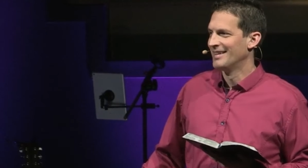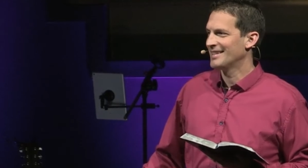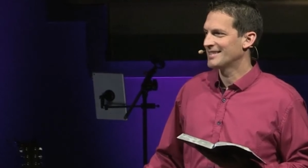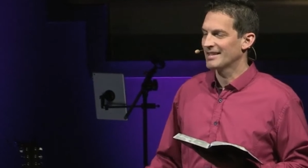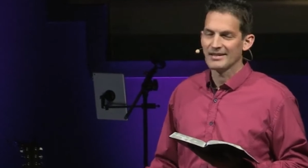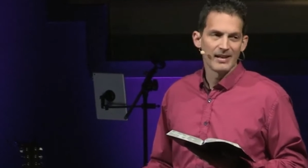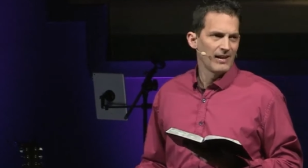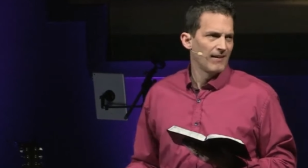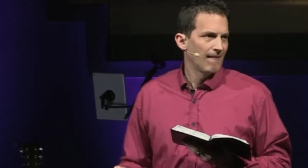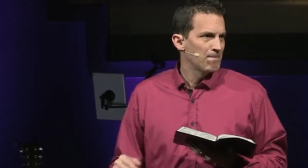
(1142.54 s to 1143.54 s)
He says,
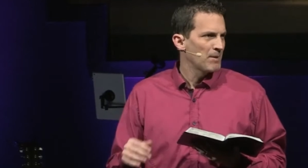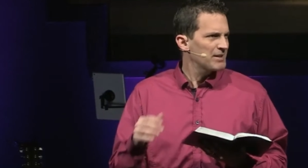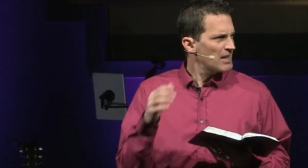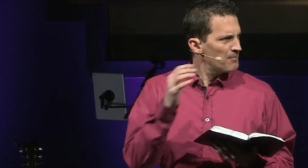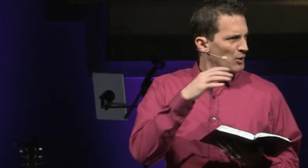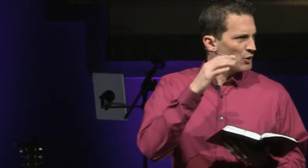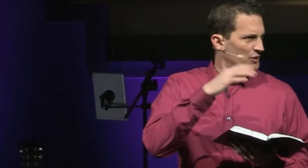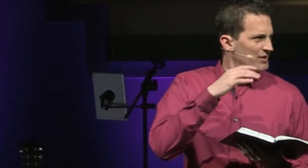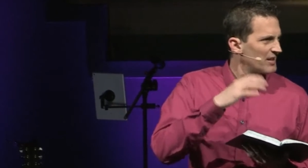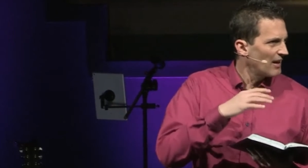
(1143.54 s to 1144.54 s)
Let's keep the good
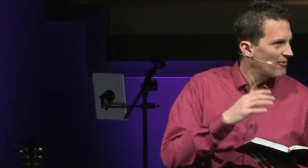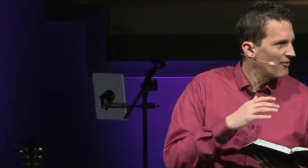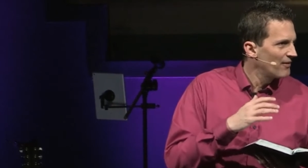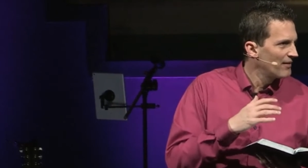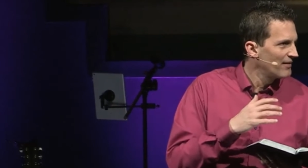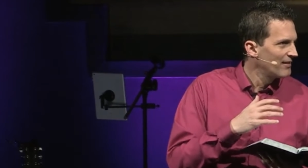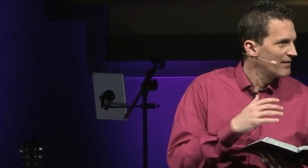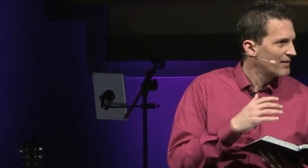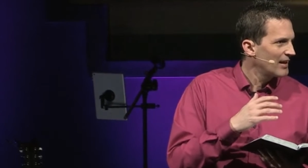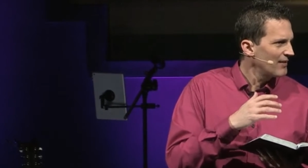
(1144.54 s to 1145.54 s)
stuff.
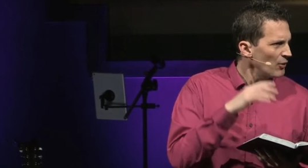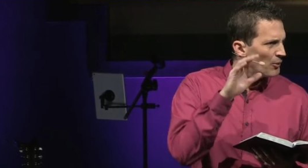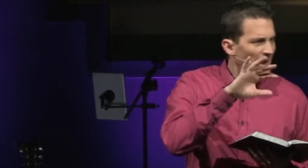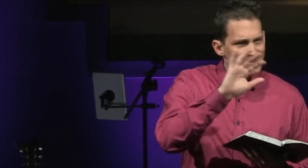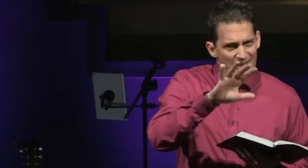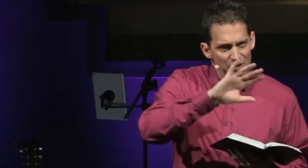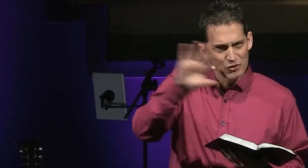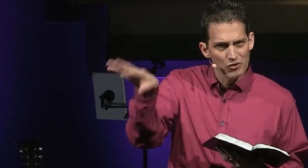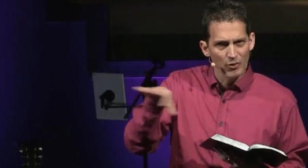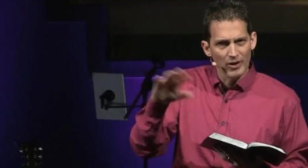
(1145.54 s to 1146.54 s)
Even though God said
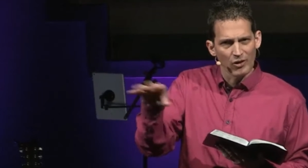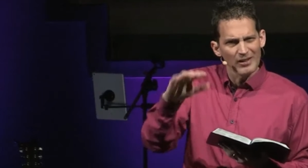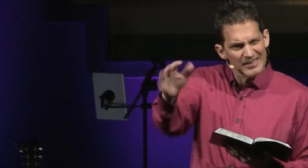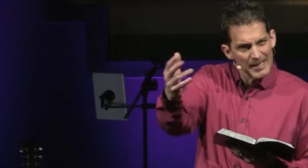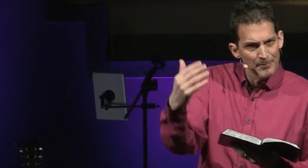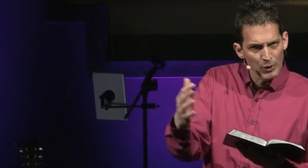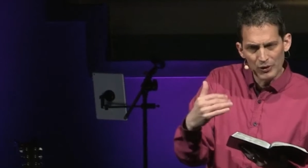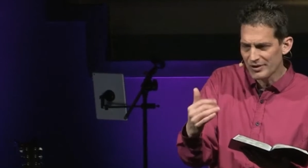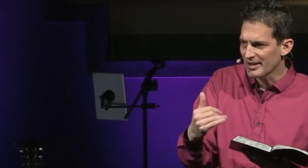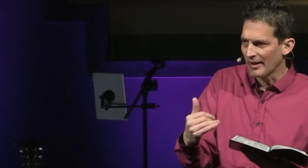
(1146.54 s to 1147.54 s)
destroy it all, let's keep the
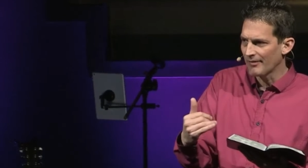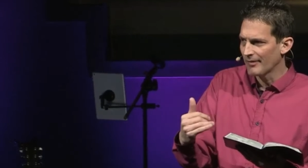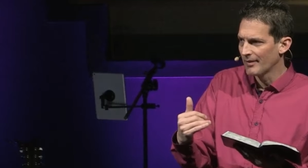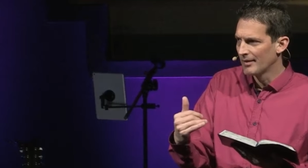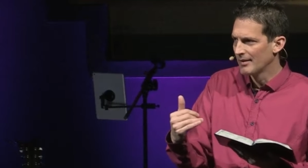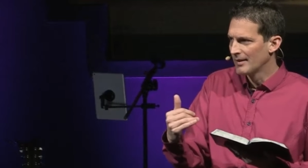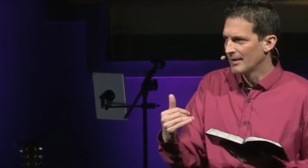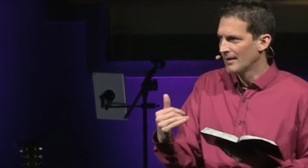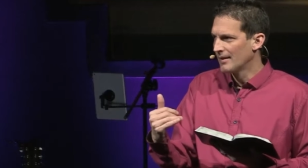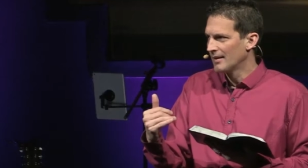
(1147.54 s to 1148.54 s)
good stuff.
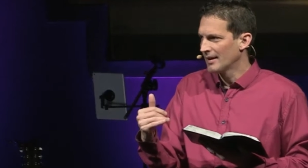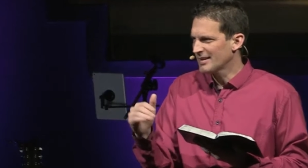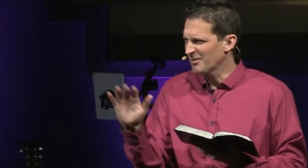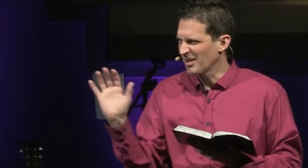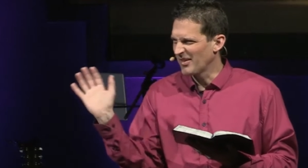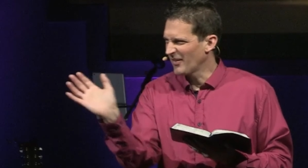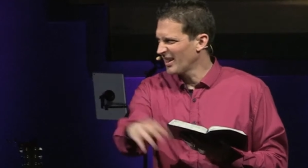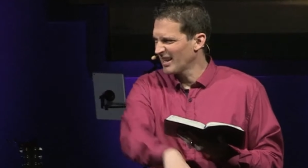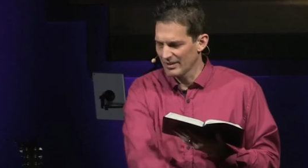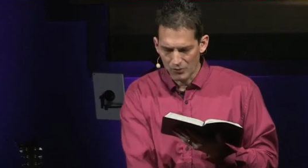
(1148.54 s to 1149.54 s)
Let's get rid of
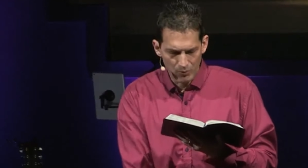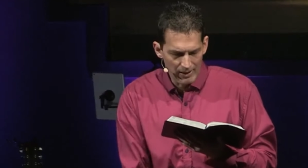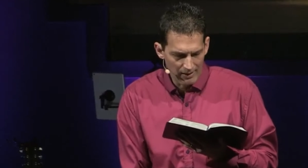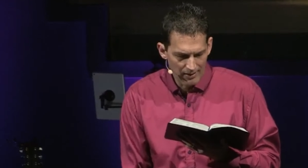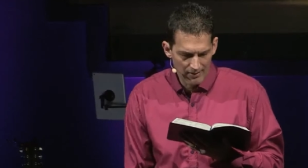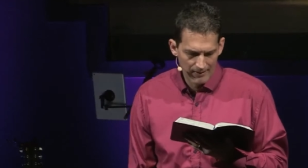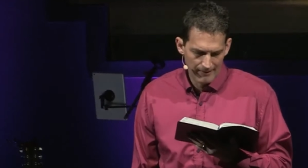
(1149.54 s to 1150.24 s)
everything that's weak.